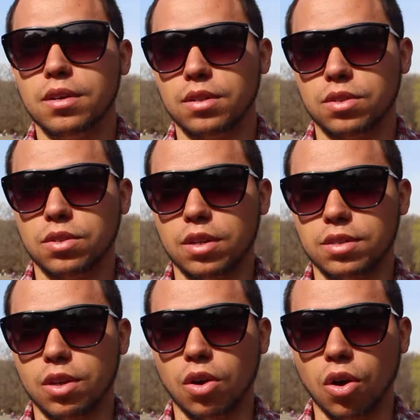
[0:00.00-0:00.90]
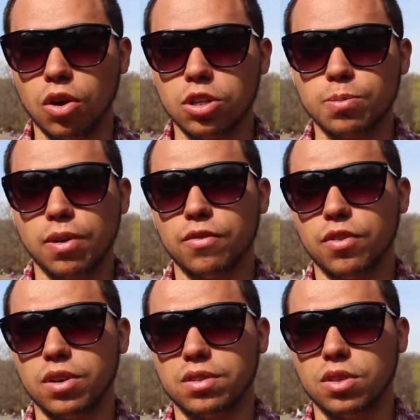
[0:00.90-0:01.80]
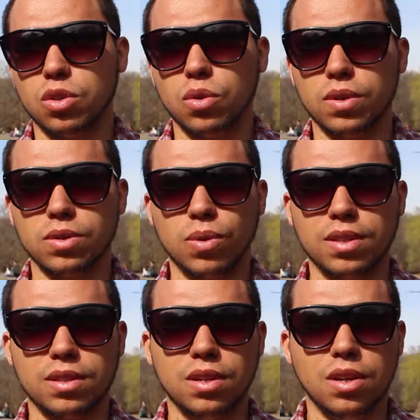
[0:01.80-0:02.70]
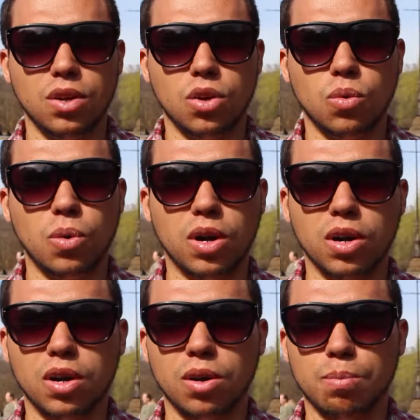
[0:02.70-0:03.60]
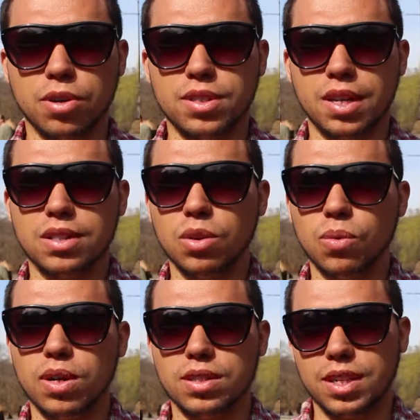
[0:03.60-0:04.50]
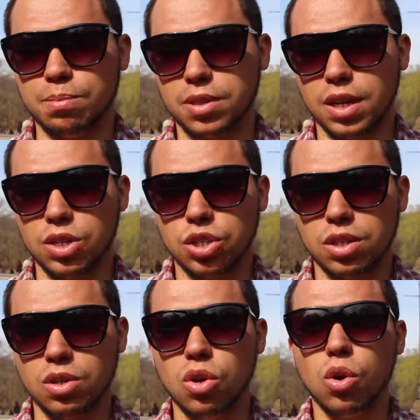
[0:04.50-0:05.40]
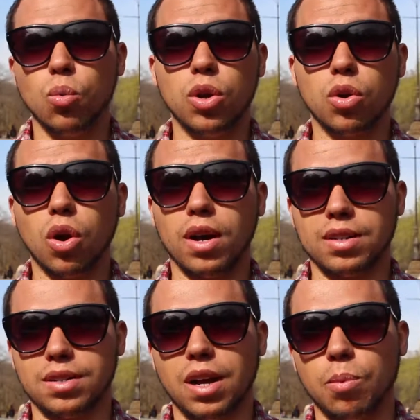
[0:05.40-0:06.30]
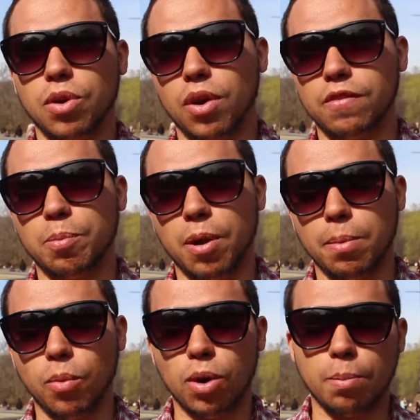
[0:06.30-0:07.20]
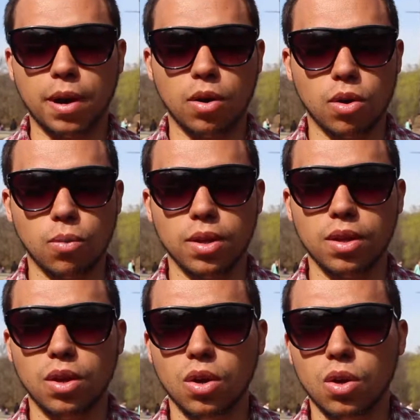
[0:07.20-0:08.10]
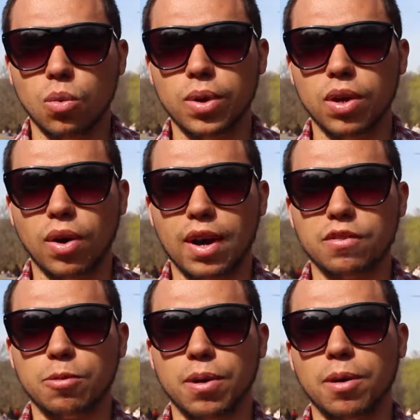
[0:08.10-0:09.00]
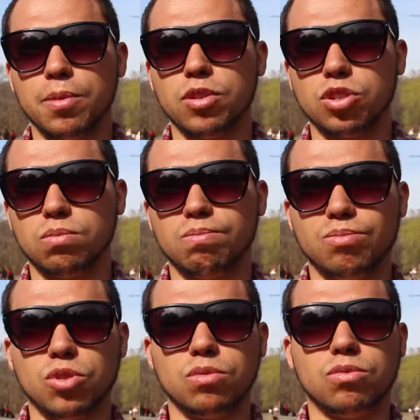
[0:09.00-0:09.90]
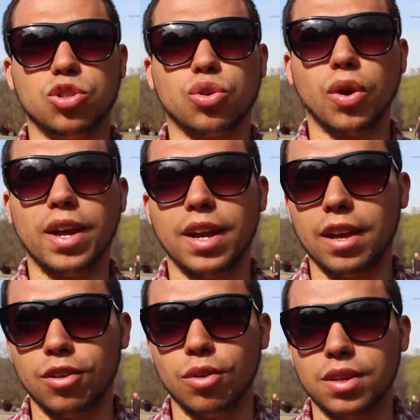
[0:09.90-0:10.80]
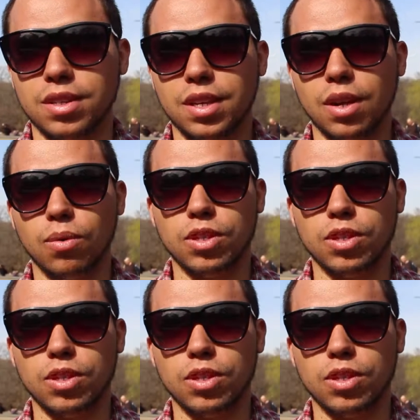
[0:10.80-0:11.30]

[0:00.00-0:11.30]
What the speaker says: That's the hardest part for us to do, is when we're presented with a temptation, we don't know how to stop. We don't have the proper willpower, we don't have the proper training, you could say.